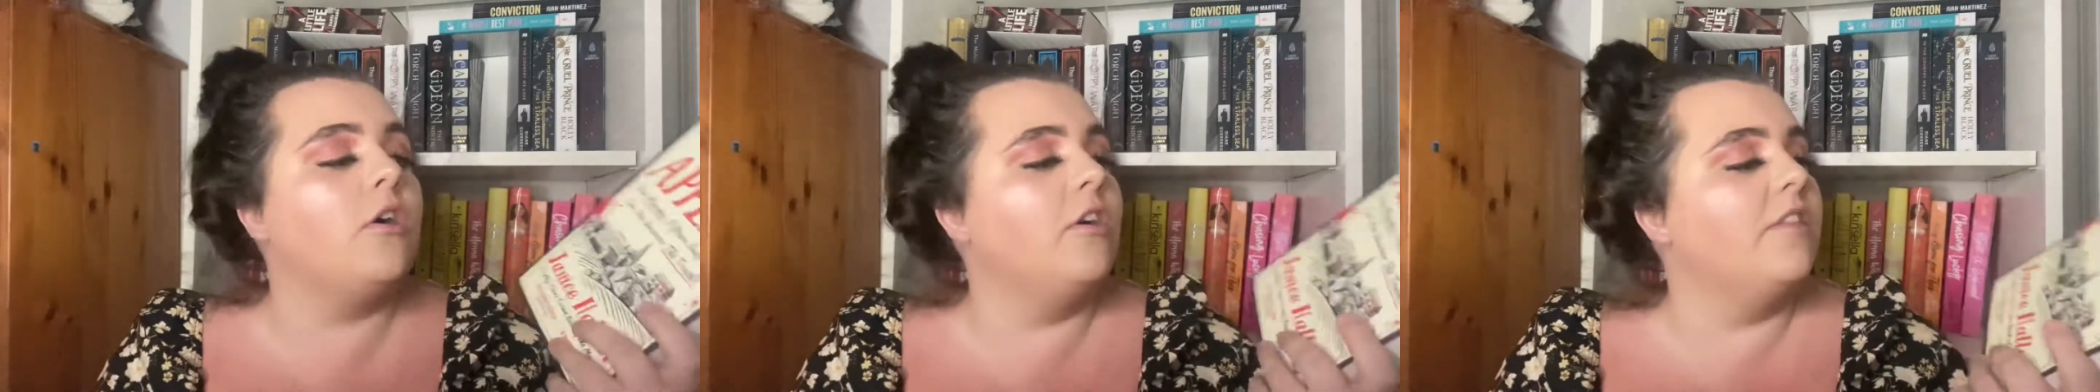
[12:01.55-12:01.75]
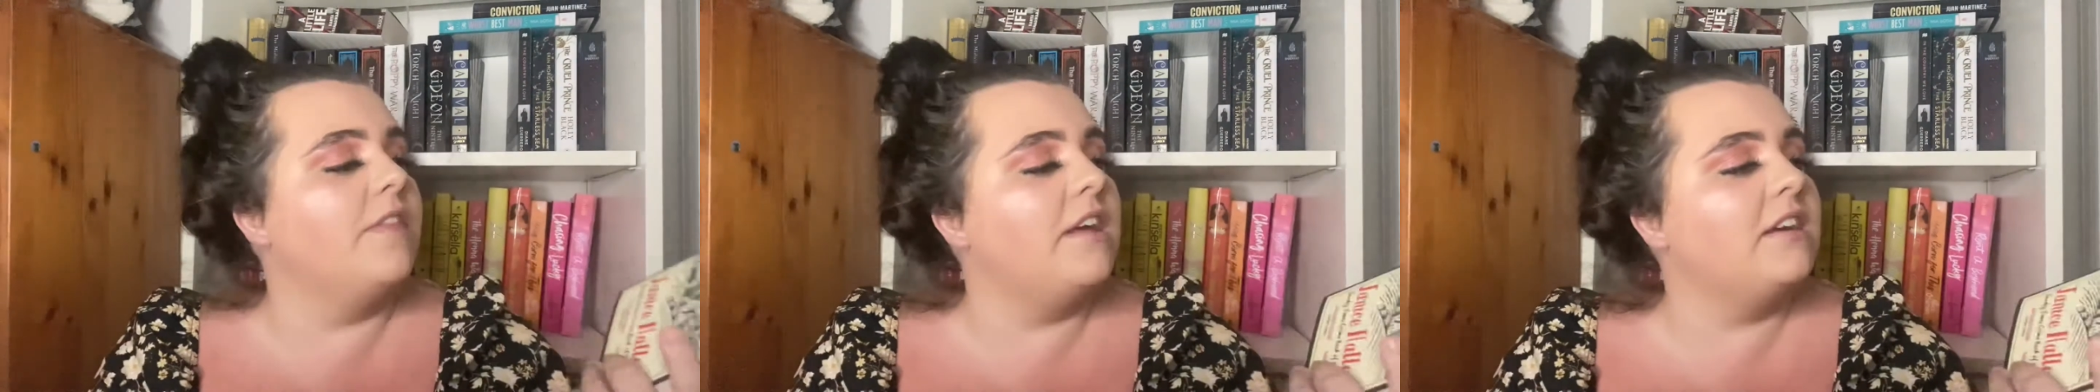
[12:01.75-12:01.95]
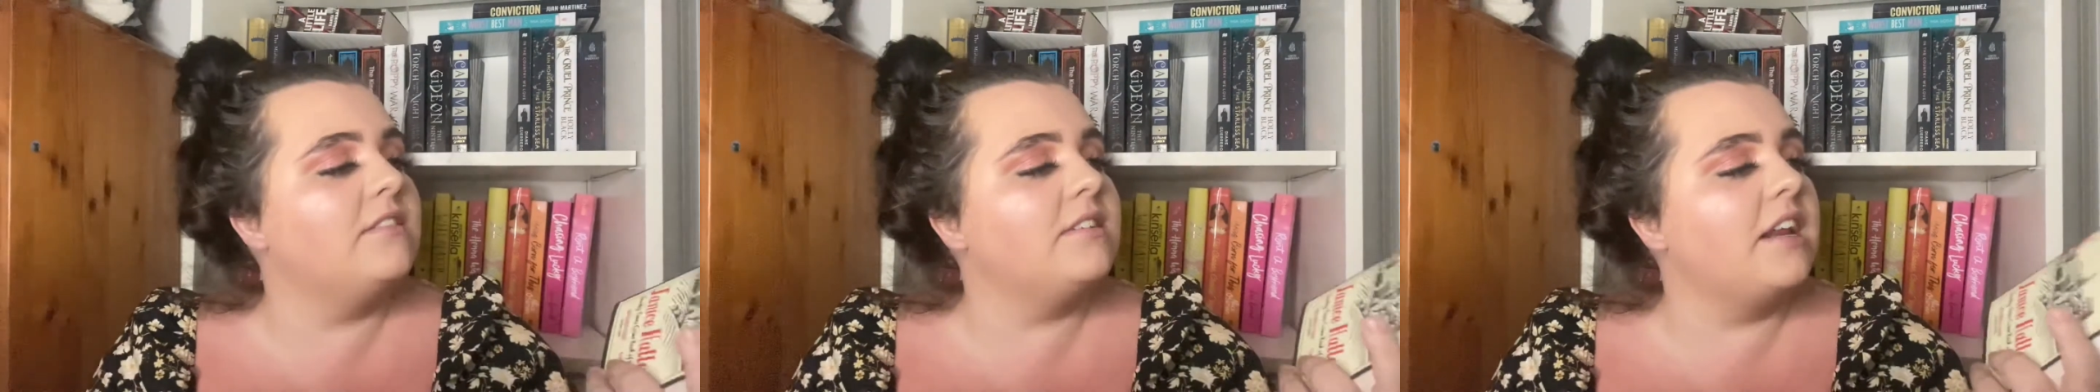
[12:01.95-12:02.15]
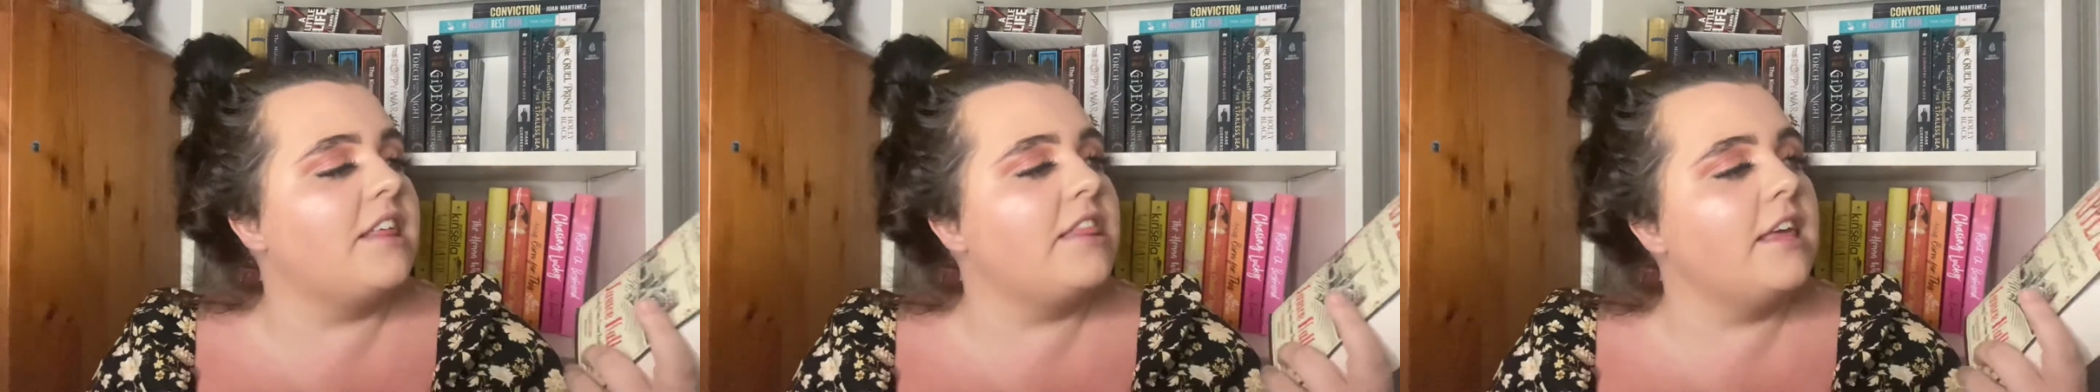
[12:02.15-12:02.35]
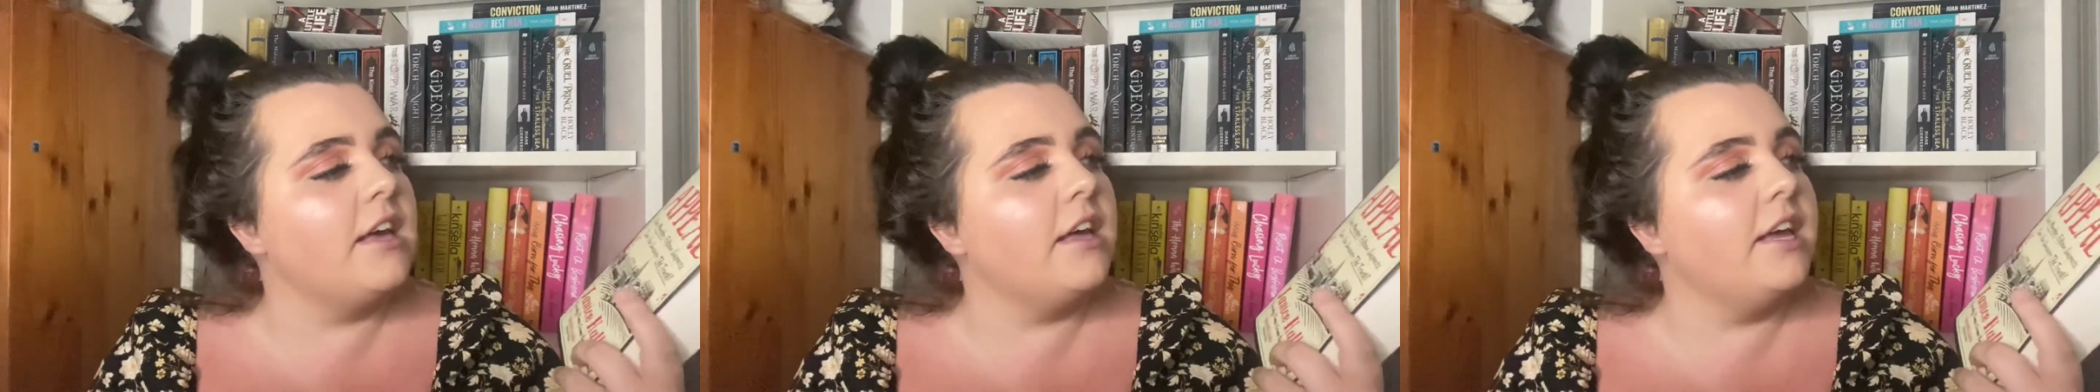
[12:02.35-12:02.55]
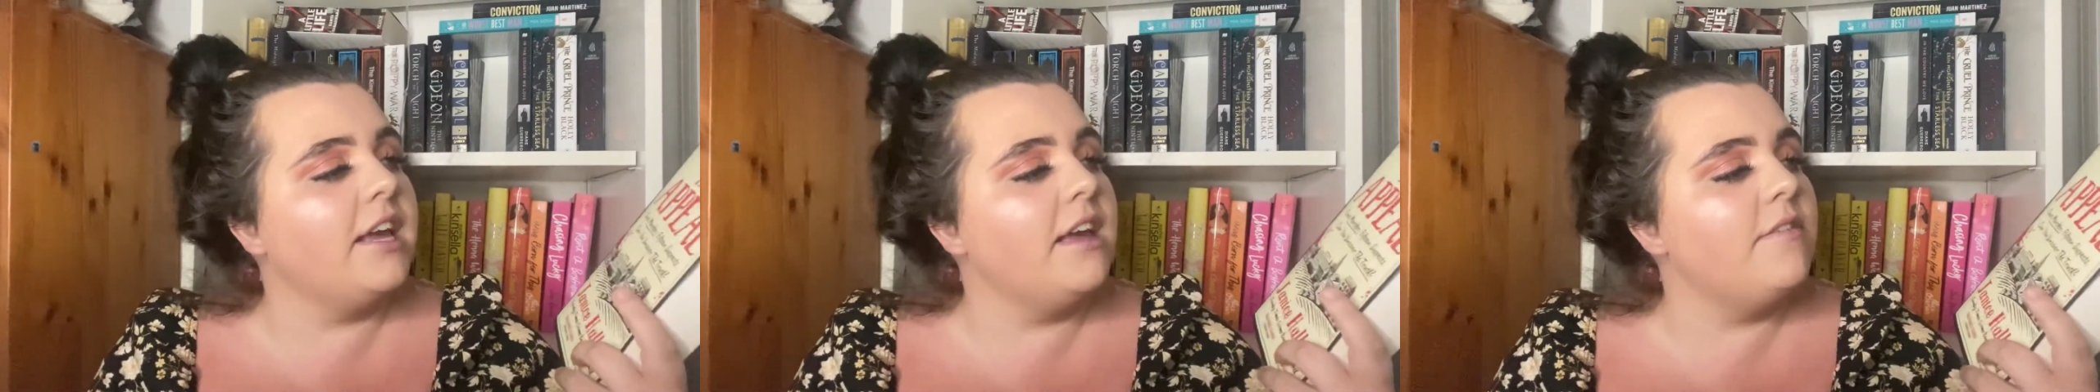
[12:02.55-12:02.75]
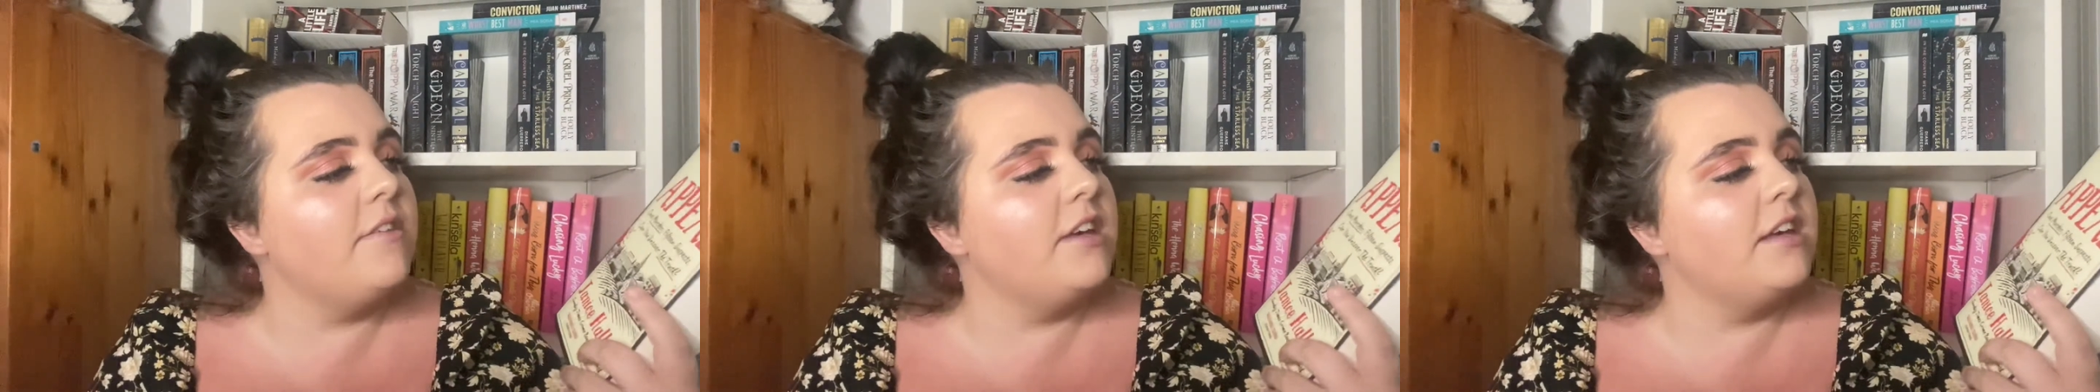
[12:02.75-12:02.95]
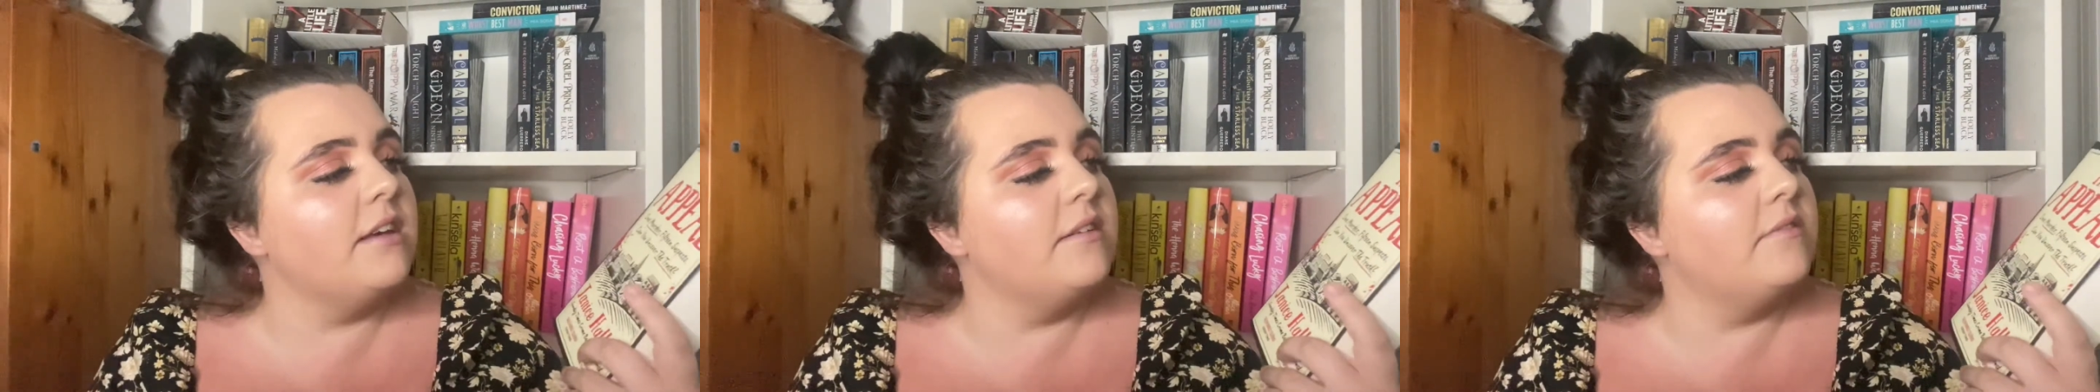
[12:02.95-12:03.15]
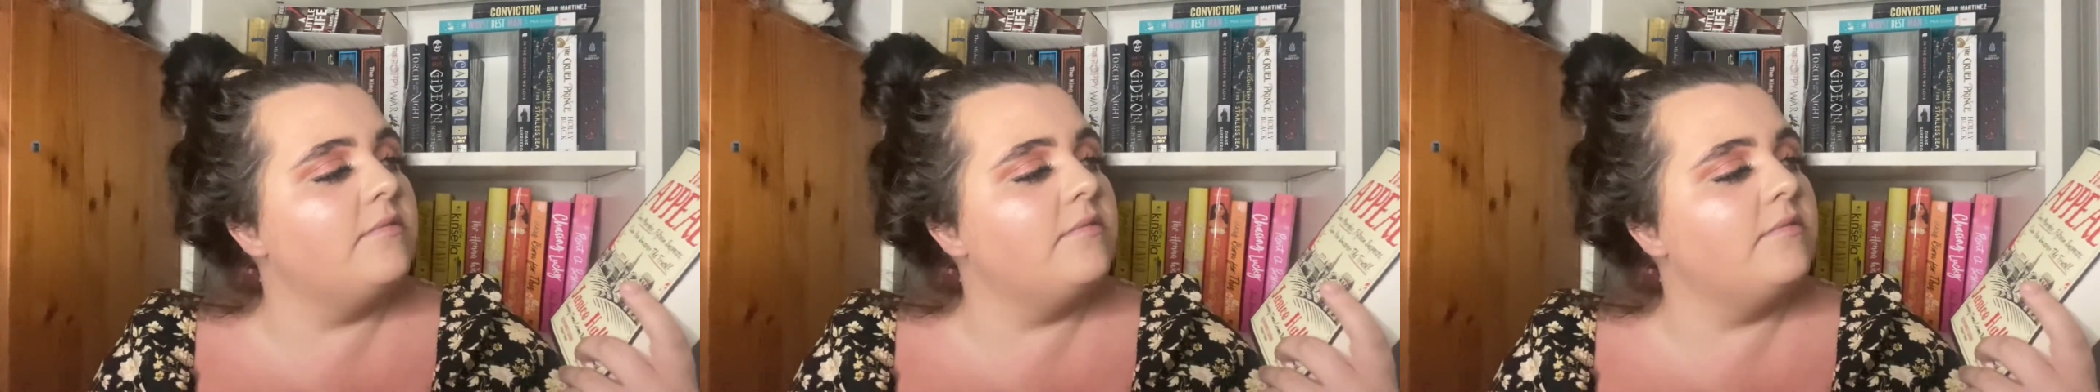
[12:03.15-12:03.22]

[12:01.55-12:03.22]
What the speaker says: on this and I think I gave it